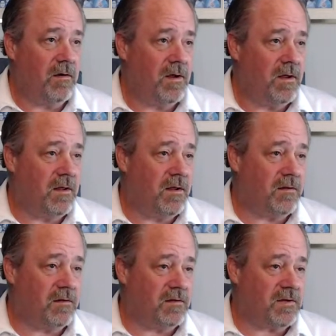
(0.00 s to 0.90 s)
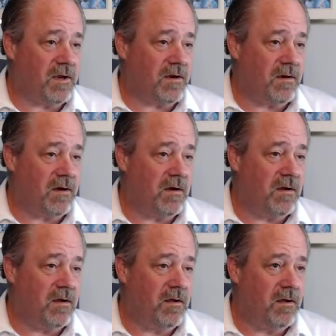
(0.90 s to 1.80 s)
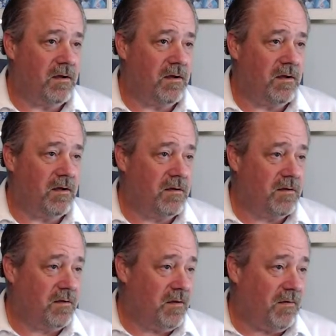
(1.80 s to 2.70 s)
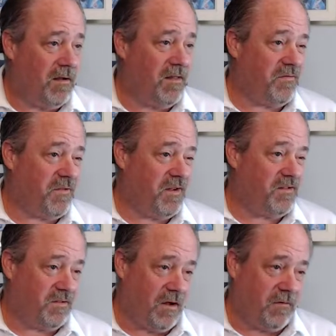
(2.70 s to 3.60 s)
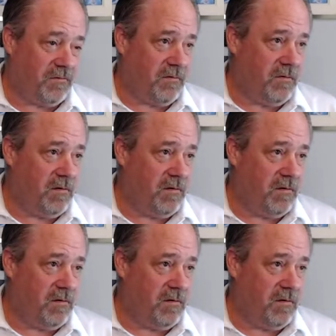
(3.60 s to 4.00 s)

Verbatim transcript: And eh, it looks like uh, all the fun stuff.